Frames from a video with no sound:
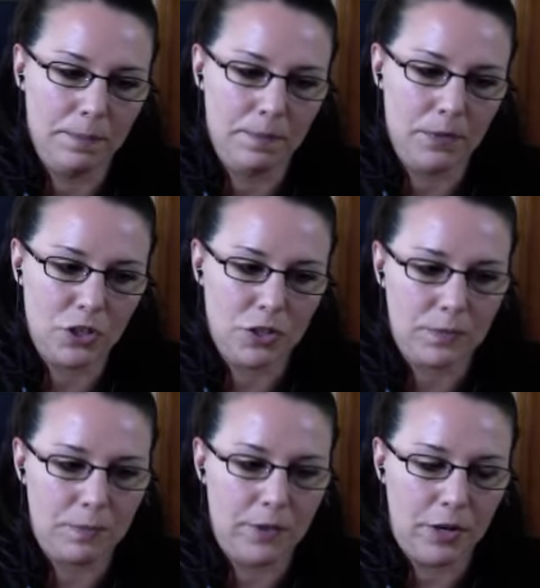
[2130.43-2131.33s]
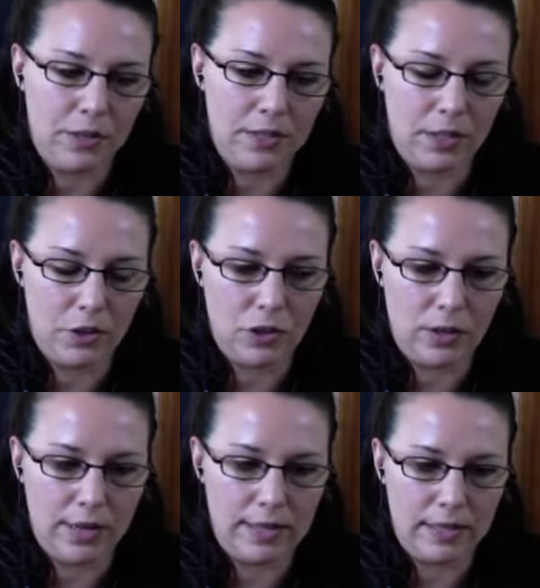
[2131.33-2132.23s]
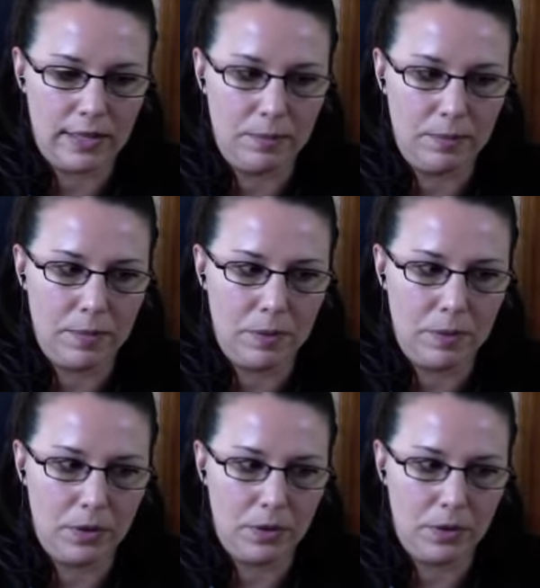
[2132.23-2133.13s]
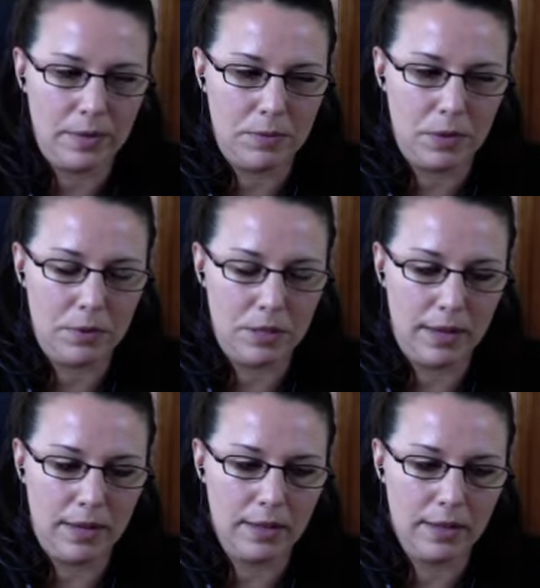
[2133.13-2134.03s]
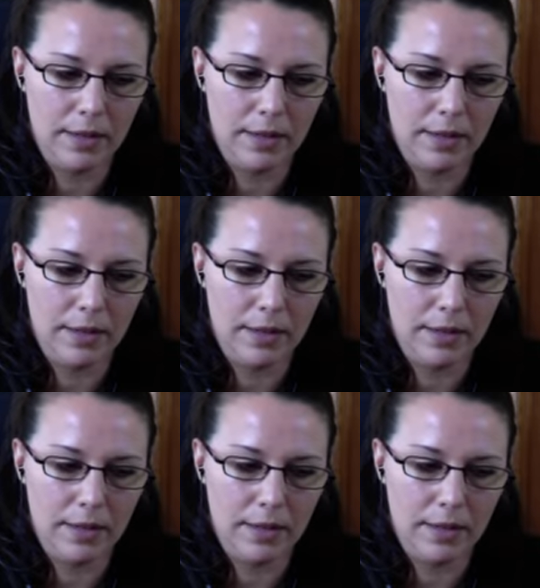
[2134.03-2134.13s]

which is fairly centralized, and people seem to be like